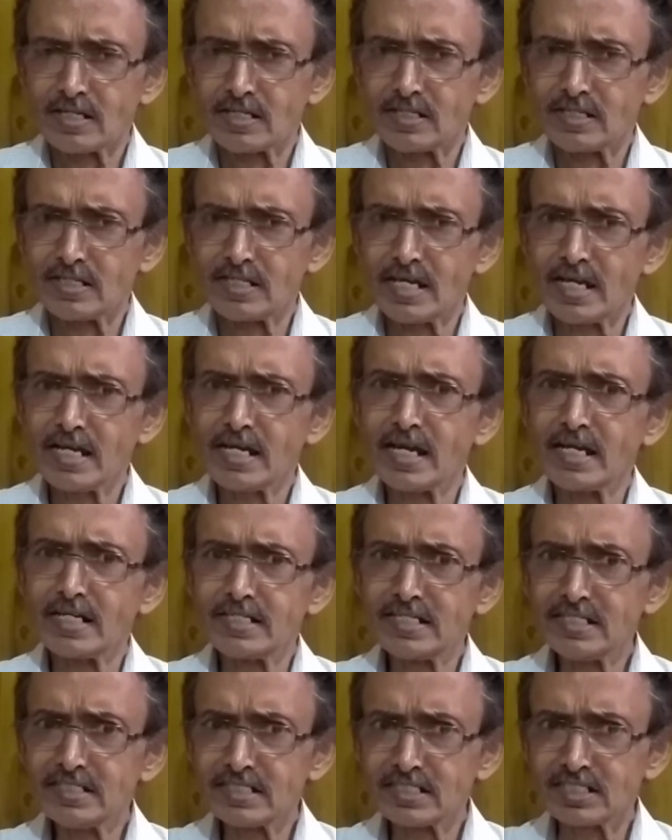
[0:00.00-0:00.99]
they
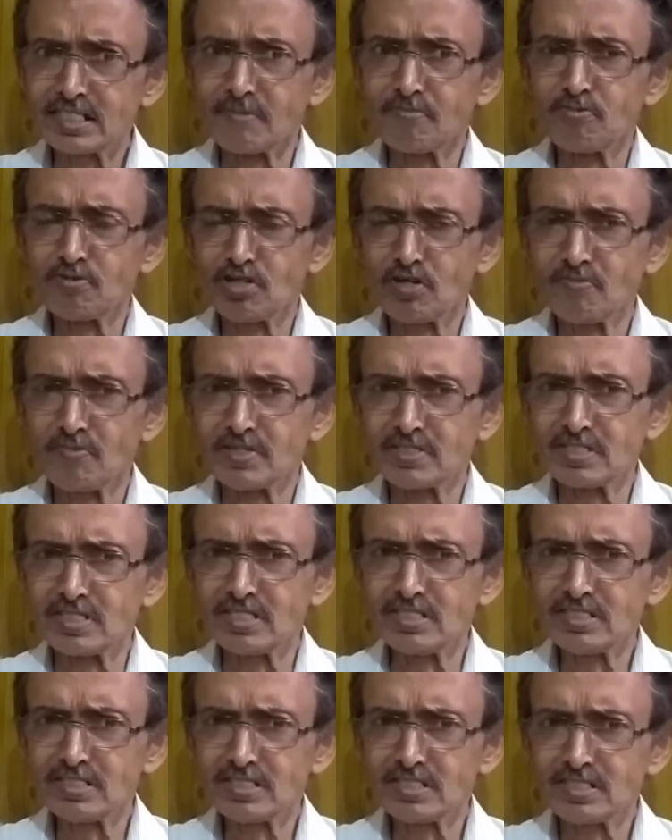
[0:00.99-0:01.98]
getting the support of
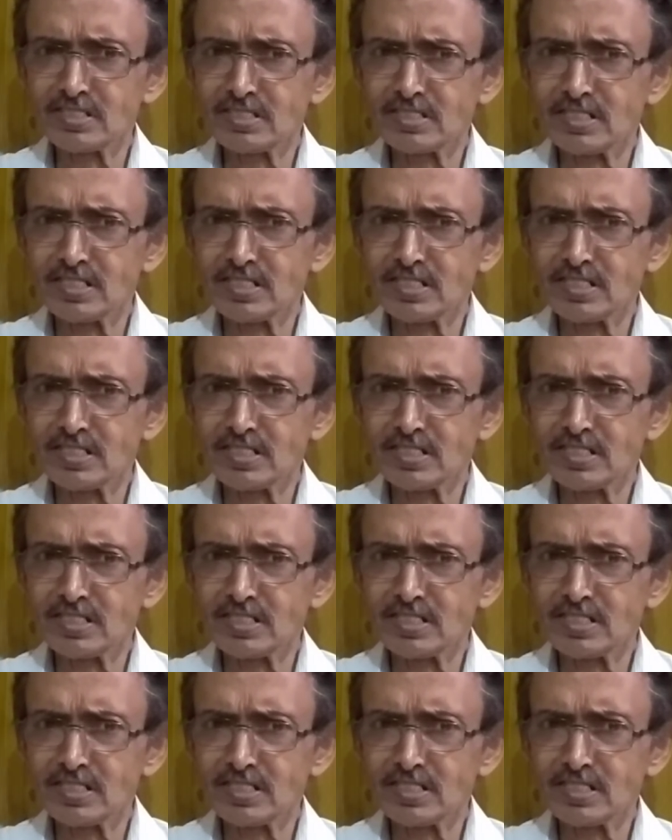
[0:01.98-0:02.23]
others,